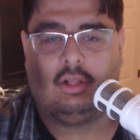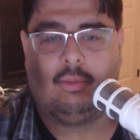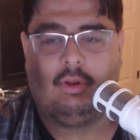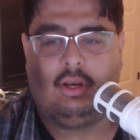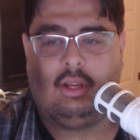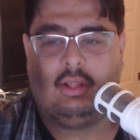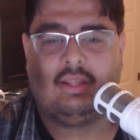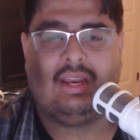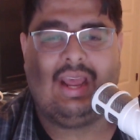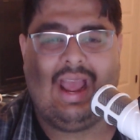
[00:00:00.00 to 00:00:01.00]
liberty
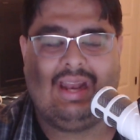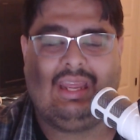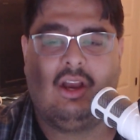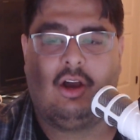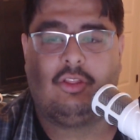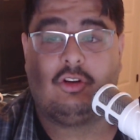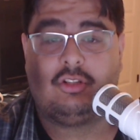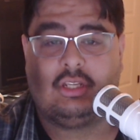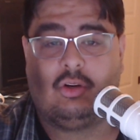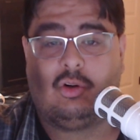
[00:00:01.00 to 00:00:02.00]
than any other
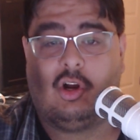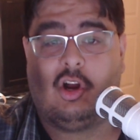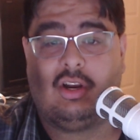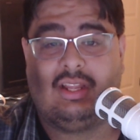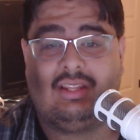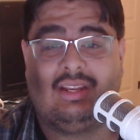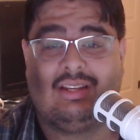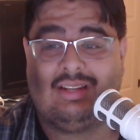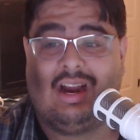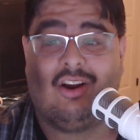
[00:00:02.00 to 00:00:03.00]
single card in the
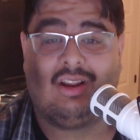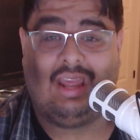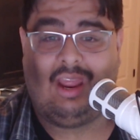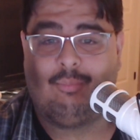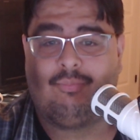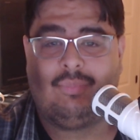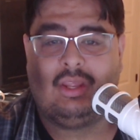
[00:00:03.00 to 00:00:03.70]
entire game.